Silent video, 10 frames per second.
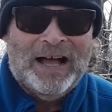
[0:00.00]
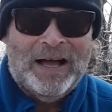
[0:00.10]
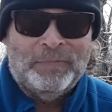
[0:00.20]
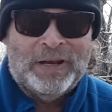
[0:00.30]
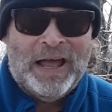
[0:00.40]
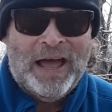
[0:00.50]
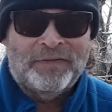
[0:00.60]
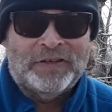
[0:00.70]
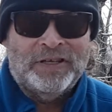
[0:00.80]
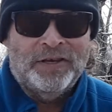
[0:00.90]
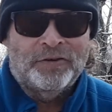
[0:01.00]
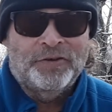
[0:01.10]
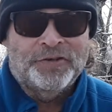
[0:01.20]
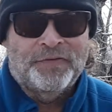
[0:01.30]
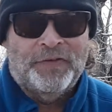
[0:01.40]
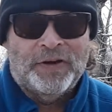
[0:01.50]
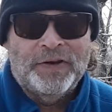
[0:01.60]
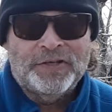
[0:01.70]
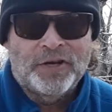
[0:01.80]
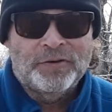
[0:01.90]
I'm going to have to either use a
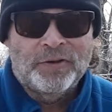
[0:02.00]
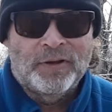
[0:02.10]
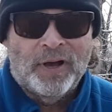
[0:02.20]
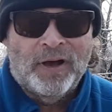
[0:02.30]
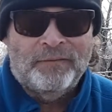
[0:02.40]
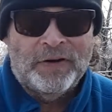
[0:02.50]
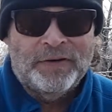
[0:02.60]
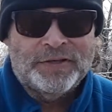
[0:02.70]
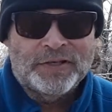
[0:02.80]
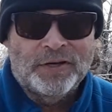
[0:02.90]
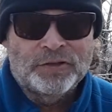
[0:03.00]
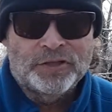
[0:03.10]
very slow